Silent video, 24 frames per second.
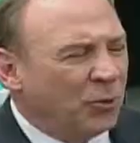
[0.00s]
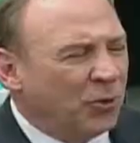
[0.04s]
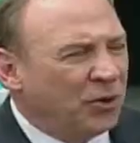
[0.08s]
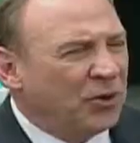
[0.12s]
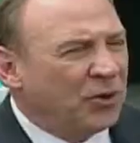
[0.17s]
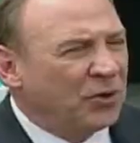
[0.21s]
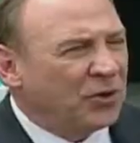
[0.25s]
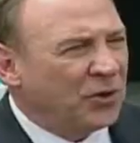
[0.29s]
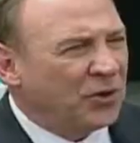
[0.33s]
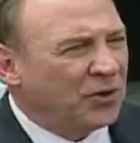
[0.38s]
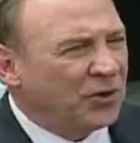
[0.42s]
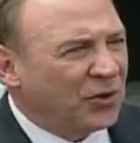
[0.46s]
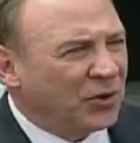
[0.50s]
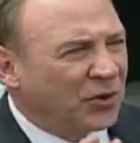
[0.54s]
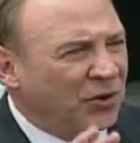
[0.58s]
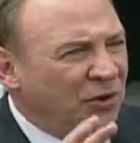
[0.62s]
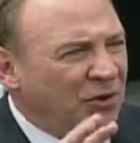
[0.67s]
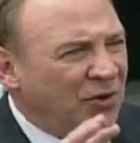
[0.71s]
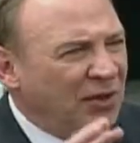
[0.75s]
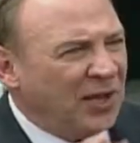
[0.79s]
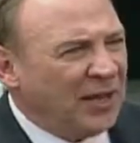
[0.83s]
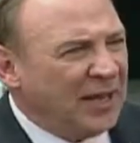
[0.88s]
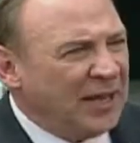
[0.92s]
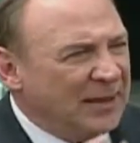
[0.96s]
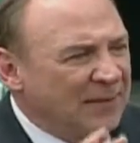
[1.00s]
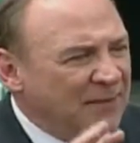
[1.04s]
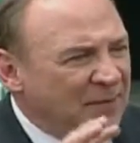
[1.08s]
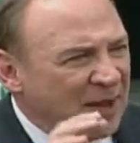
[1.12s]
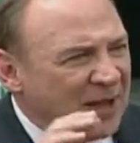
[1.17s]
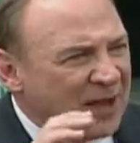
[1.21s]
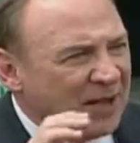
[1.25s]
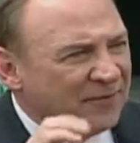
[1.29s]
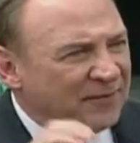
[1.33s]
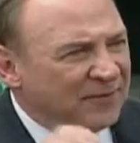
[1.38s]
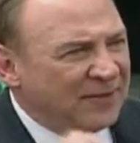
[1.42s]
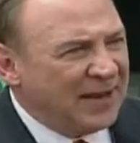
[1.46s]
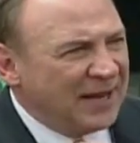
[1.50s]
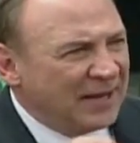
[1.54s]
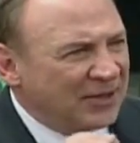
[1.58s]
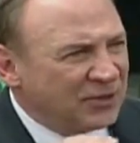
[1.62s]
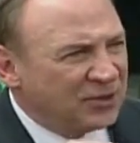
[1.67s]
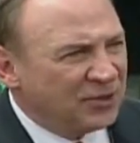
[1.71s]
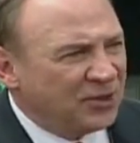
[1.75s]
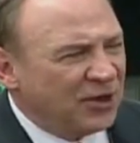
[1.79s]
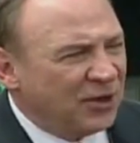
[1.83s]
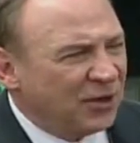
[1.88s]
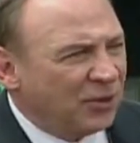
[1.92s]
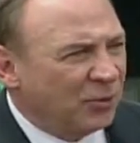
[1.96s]
what do you think the theme of
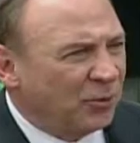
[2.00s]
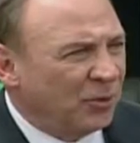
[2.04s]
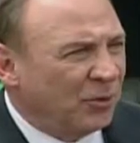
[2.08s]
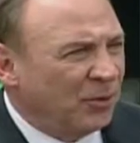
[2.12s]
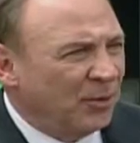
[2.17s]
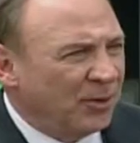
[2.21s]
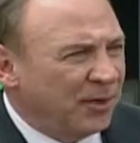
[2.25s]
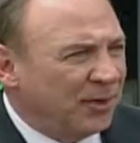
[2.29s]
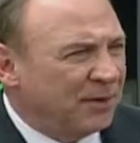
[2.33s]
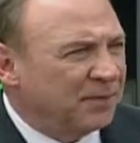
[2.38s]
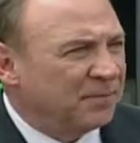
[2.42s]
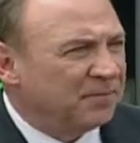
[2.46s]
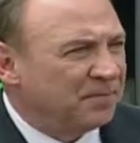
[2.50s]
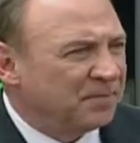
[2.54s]
next year will be?